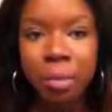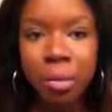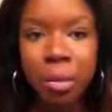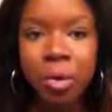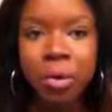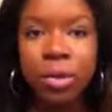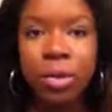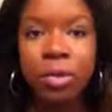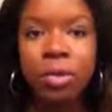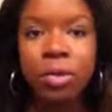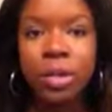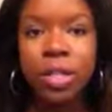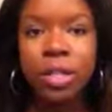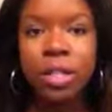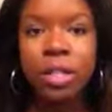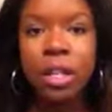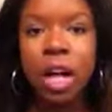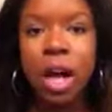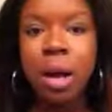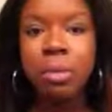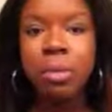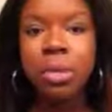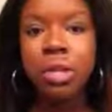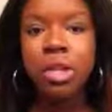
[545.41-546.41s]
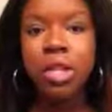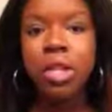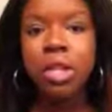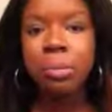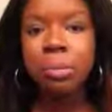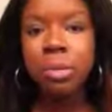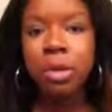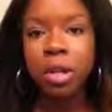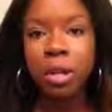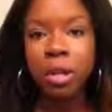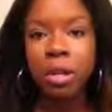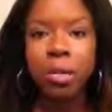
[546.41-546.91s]
Most of it stops
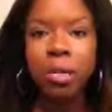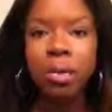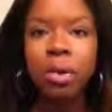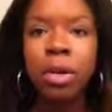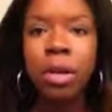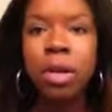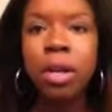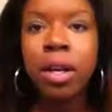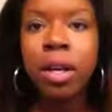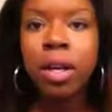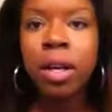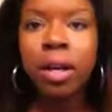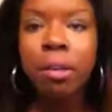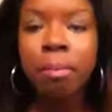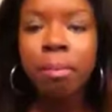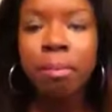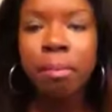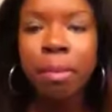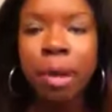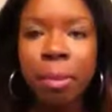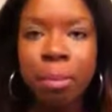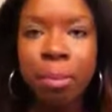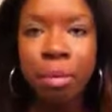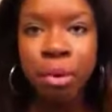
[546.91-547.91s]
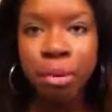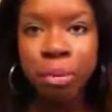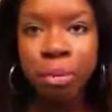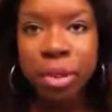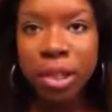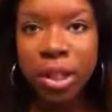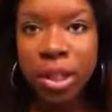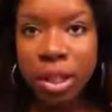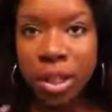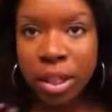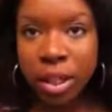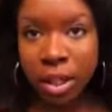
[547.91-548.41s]
just below my
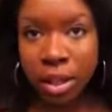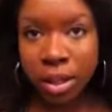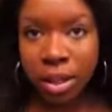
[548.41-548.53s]
boobs.